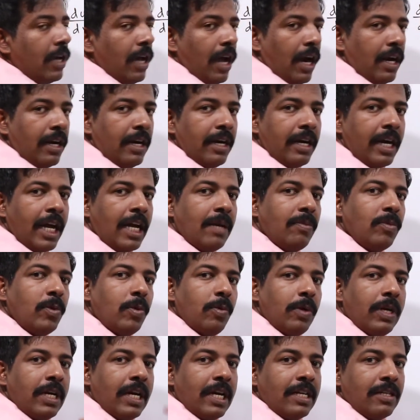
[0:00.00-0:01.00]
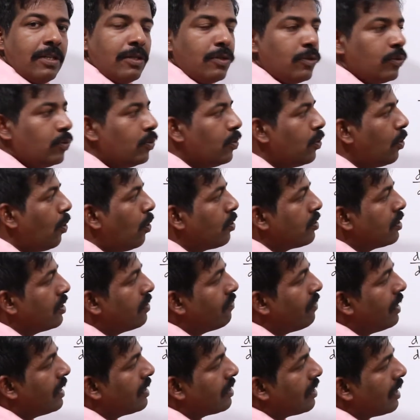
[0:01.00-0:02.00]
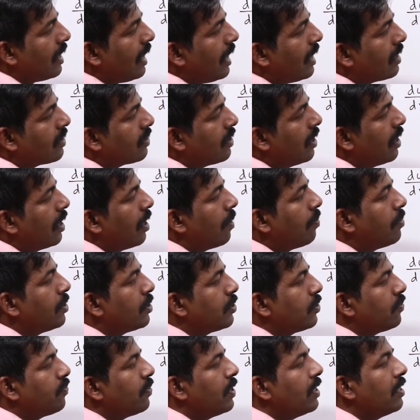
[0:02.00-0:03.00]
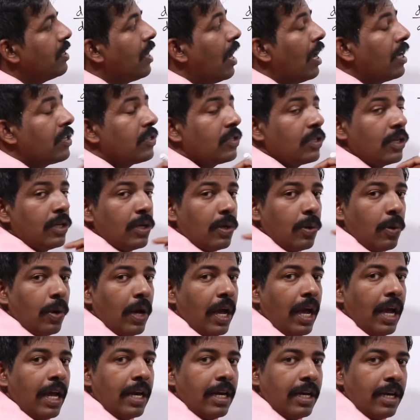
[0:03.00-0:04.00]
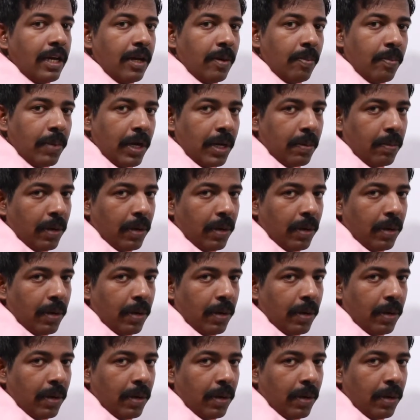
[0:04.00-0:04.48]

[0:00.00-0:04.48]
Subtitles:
At the time we will get 2 cos inverse x between 0 and pi